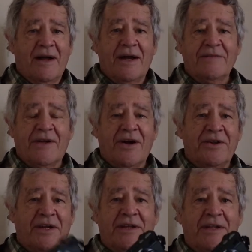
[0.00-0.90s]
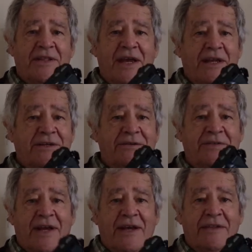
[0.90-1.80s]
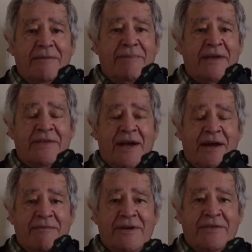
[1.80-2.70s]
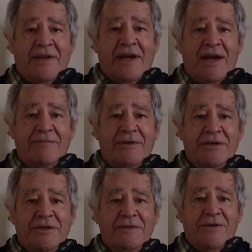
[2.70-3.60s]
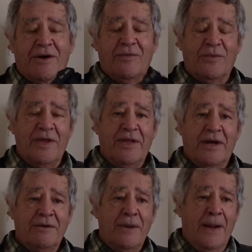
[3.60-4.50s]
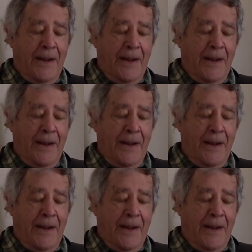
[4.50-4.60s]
I've got it, and they do say the best camera is the camera you've got with you.